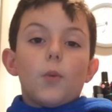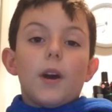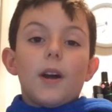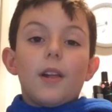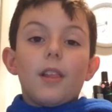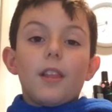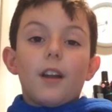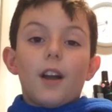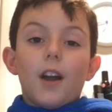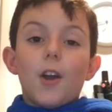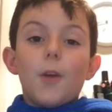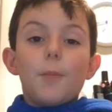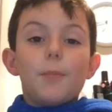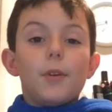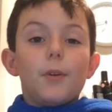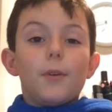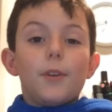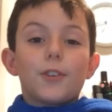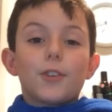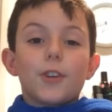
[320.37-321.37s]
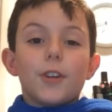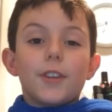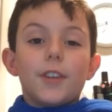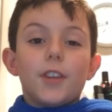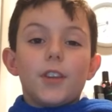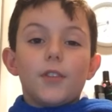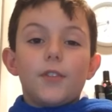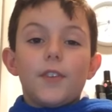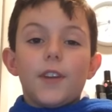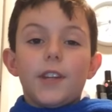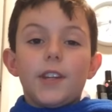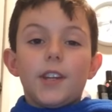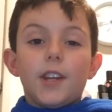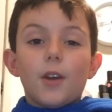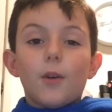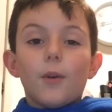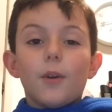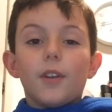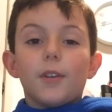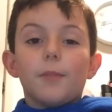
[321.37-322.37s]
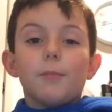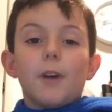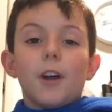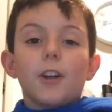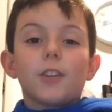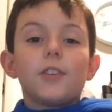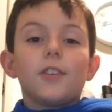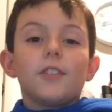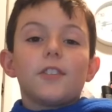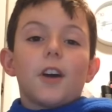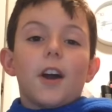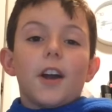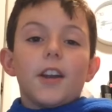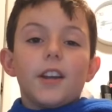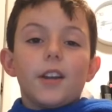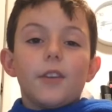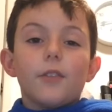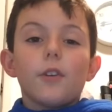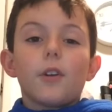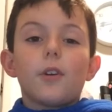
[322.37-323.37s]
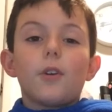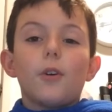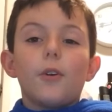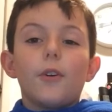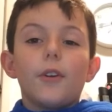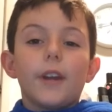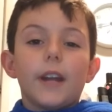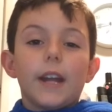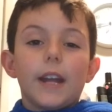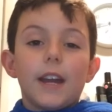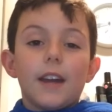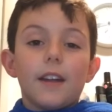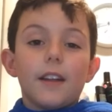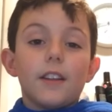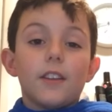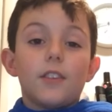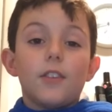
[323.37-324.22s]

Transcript: Well, I hope you enjoyed this video as much as I did recording it.